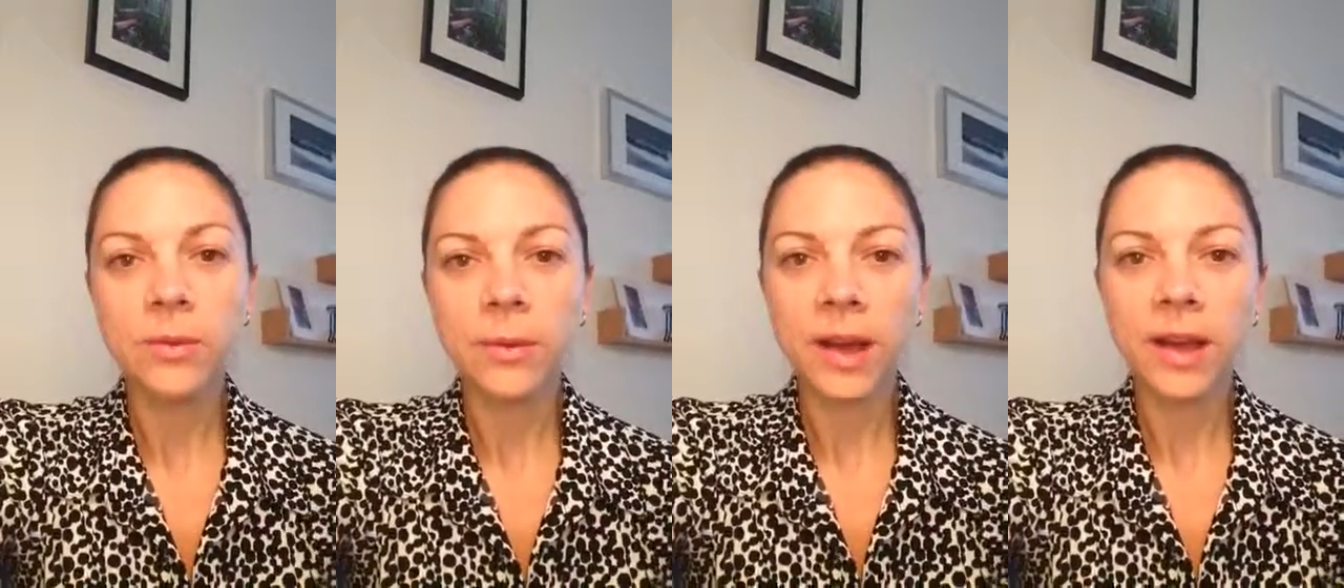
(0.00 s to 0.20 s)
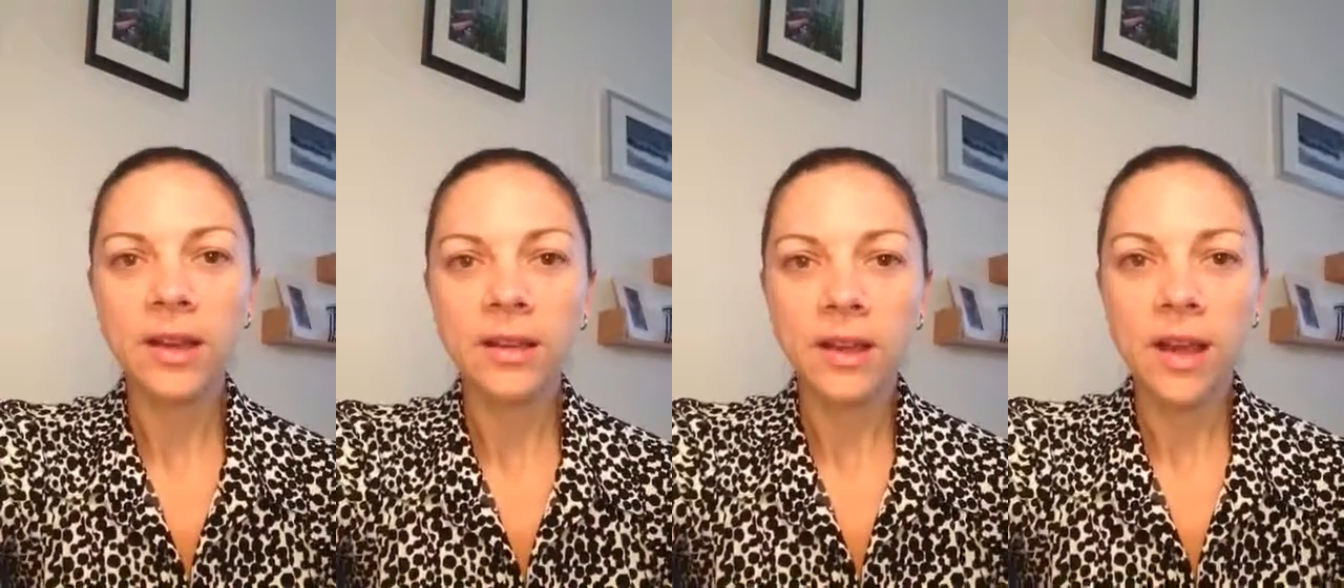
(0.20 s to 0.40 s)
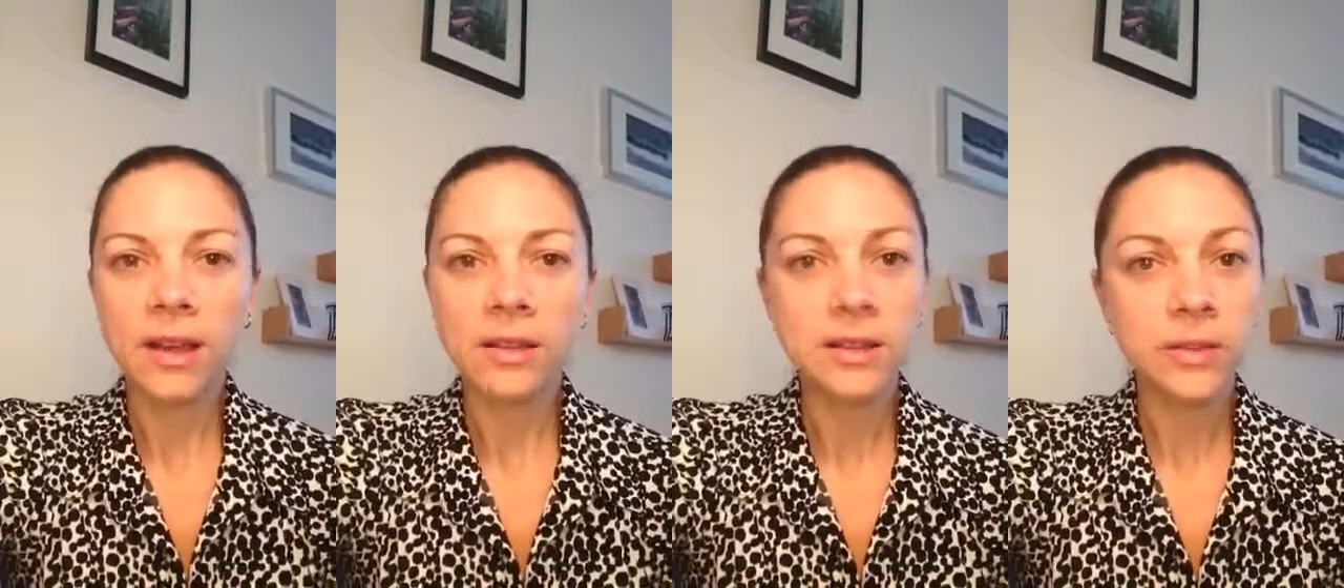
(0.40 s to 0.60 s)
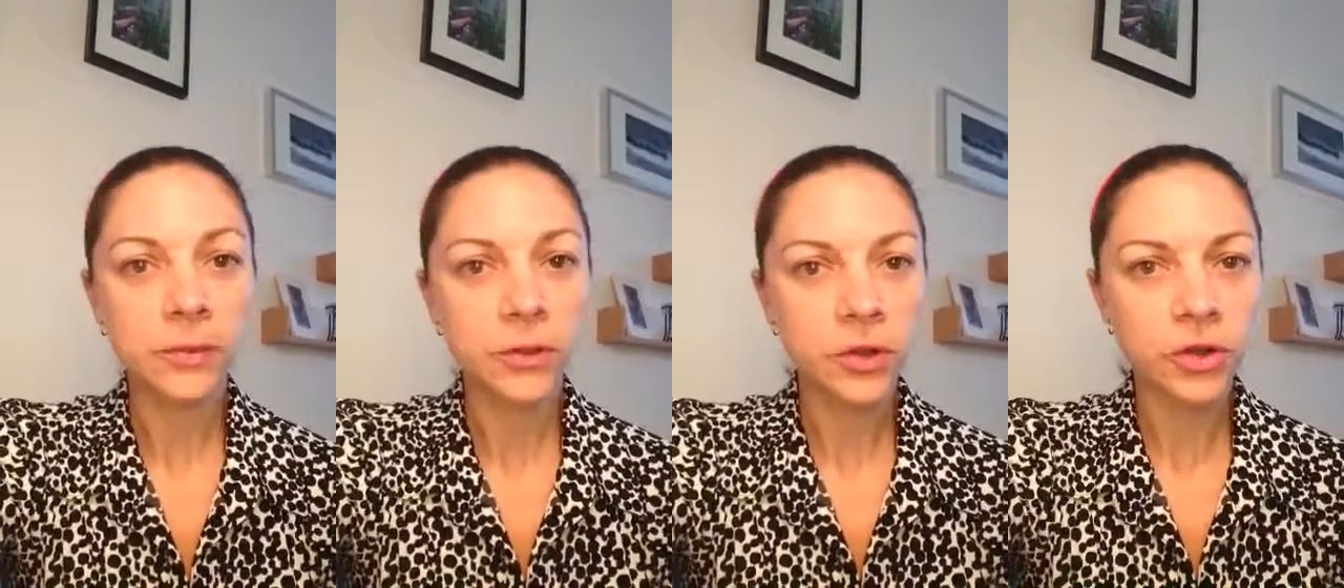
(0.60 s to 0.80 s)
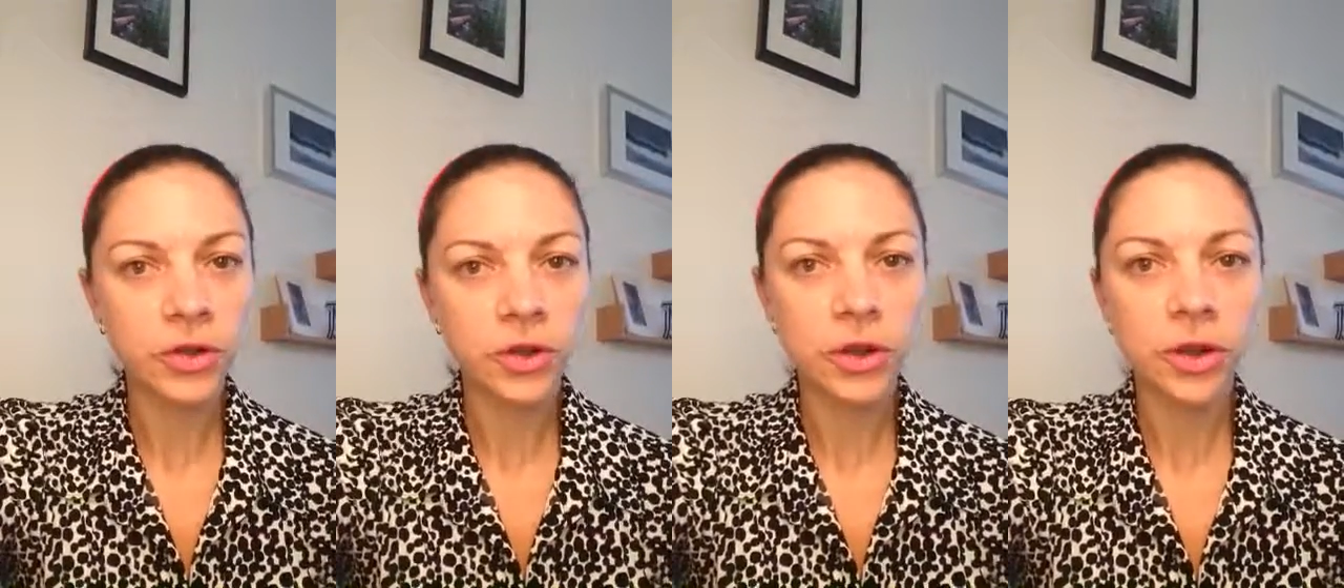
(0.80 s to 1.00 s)
recognize
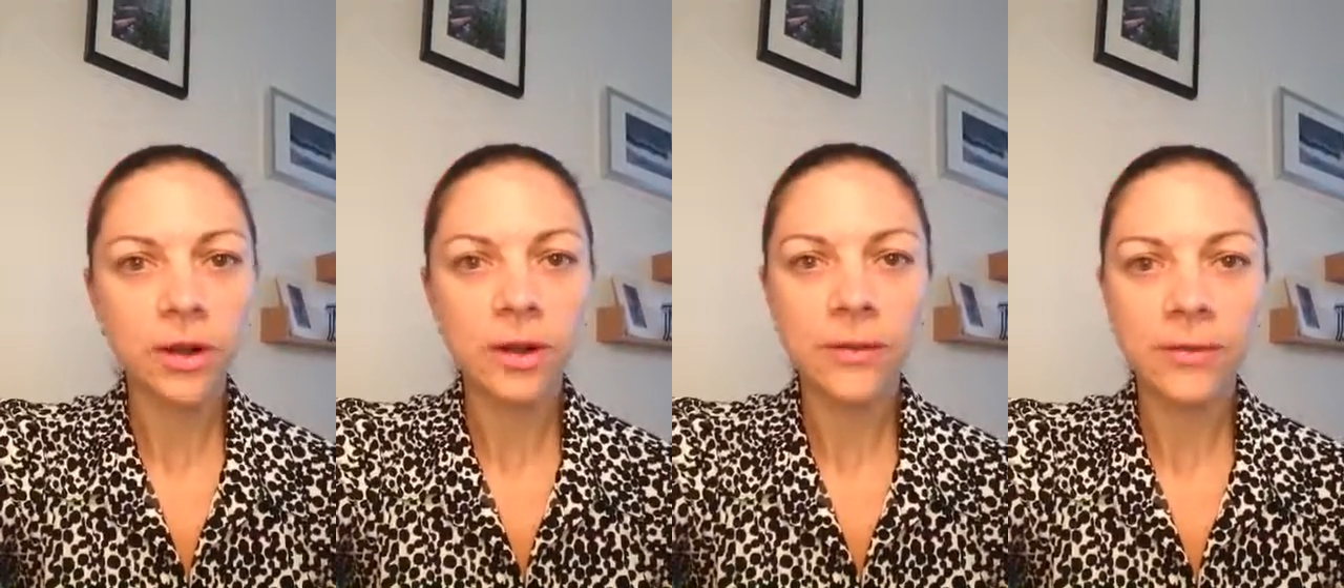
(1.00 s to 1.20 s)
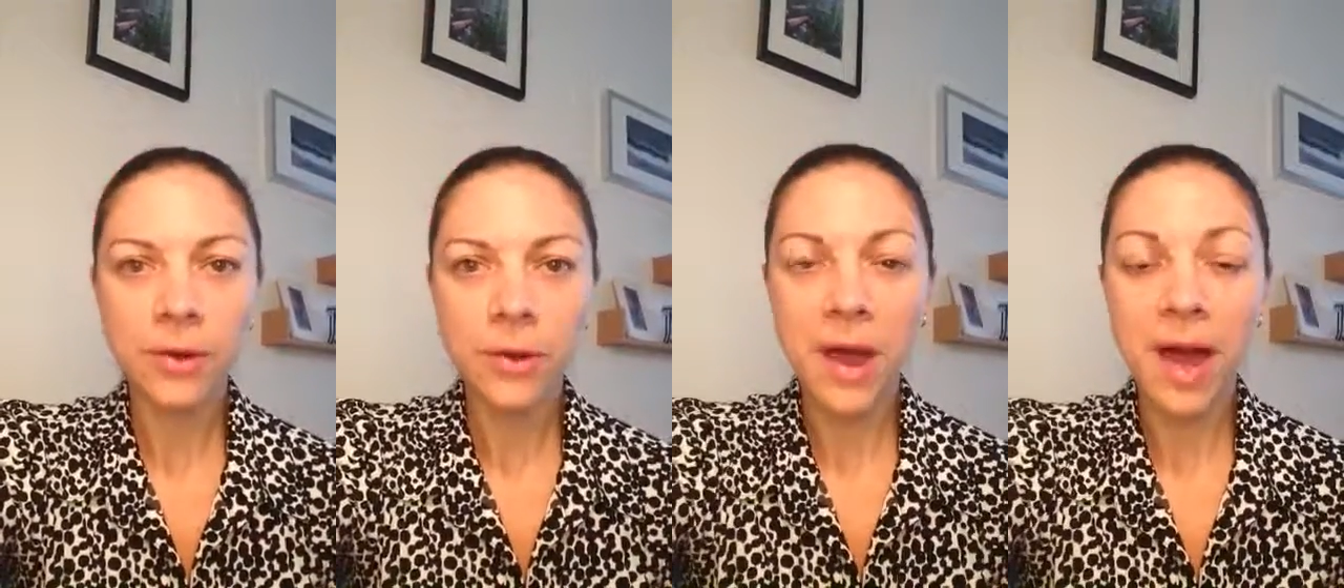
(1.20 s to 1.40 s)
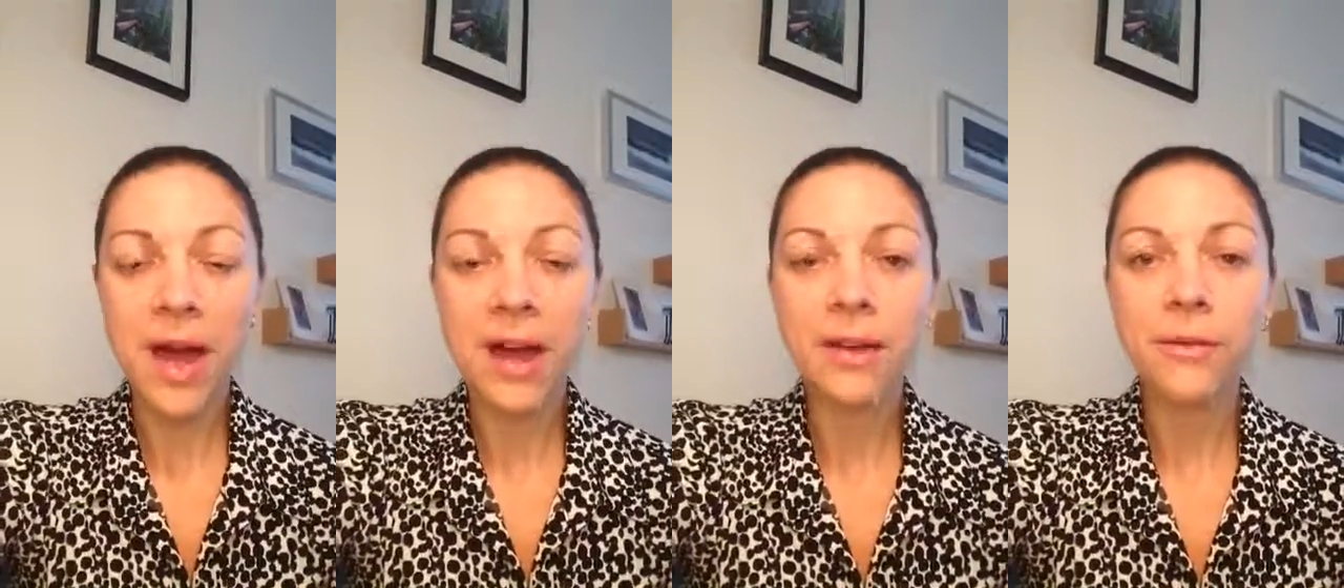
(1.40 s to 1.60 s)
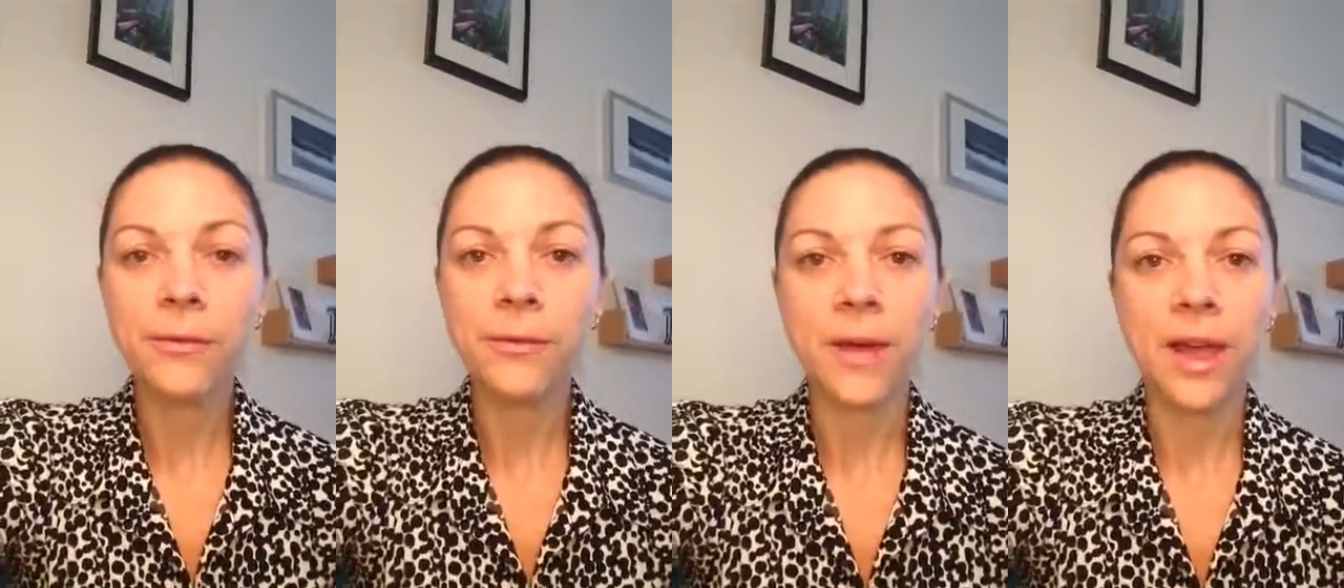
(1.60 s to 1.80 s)
for sure if you have,